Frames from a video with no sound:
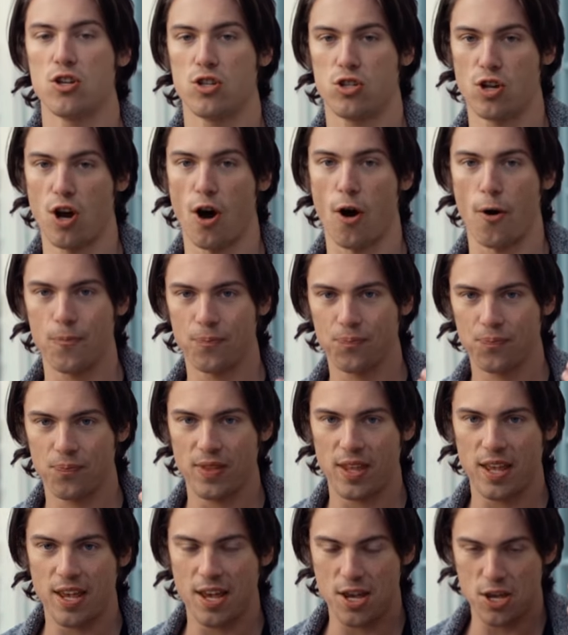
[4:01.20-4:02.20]
So
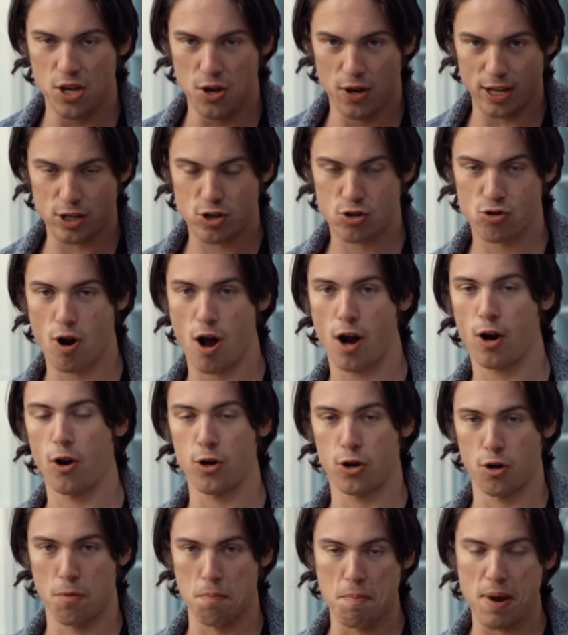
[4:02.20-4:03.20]
you get stronger
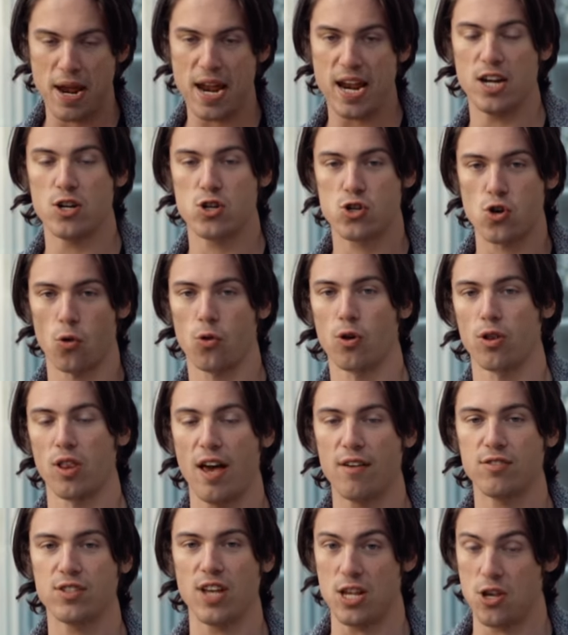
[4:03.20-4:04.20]
on your main shoulder
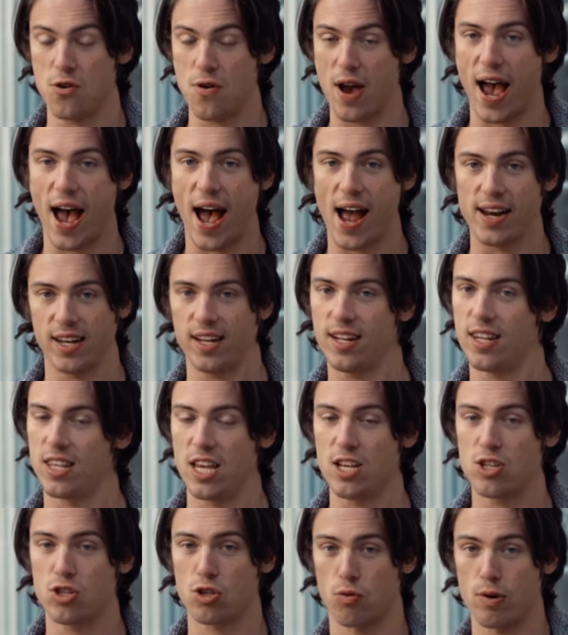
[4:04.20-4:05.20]
lifts, and you add in
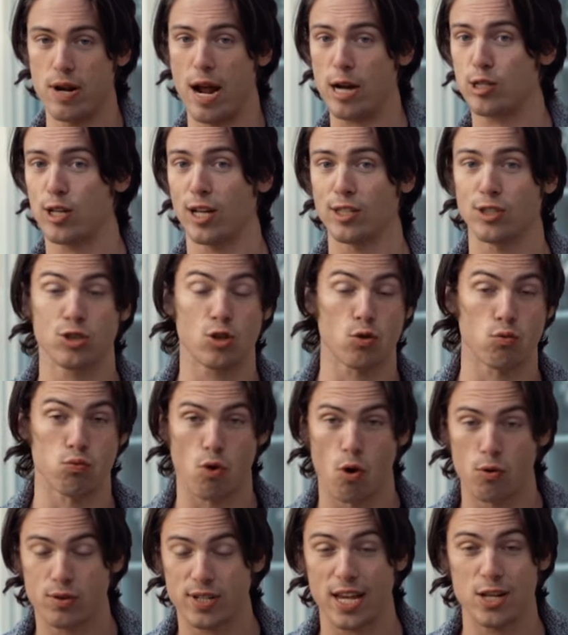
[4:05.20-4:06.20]
these three exercises to
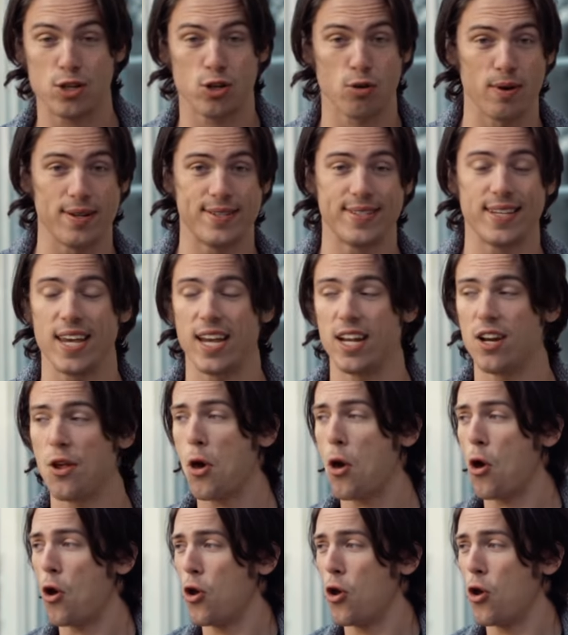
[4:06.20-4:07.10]
rotate into routine,